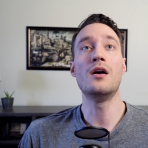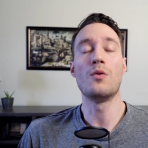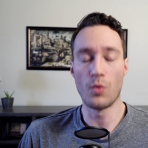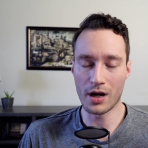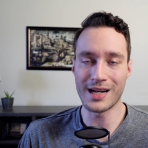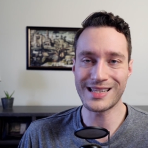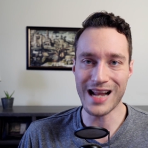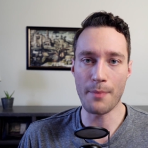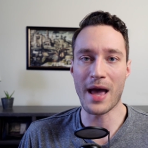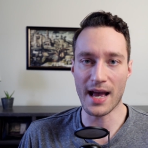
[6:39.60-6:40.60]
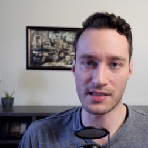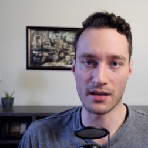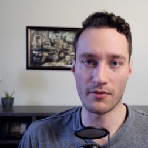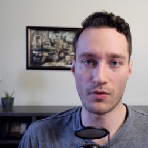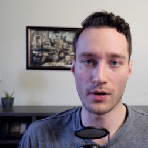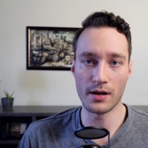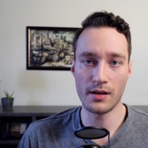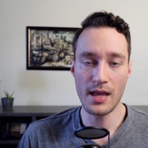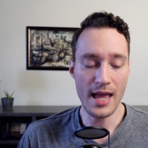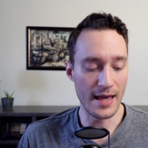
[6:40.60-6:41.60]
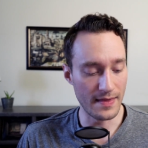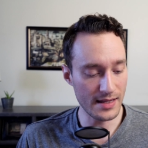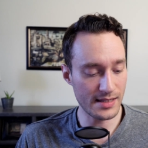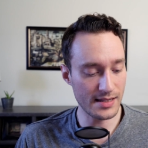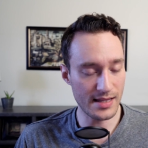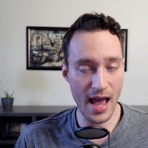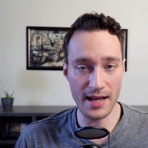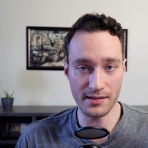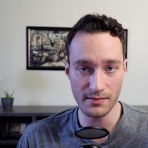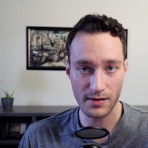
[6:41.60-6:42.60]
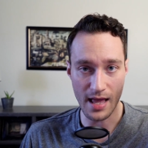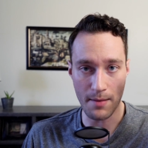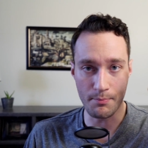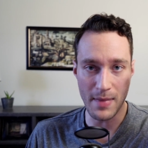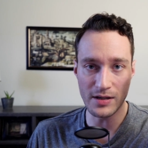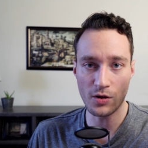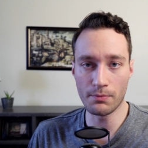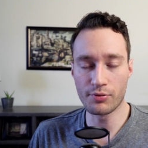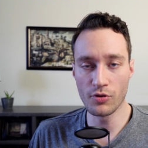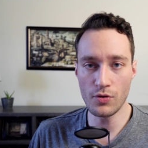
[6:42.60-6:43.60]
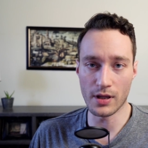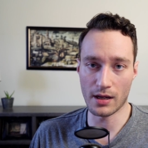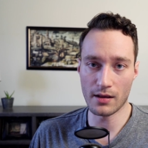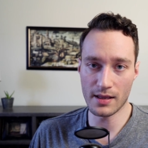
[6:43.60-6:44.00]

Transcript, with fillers: We're going to stop asking for it. And this is that that mental pruning.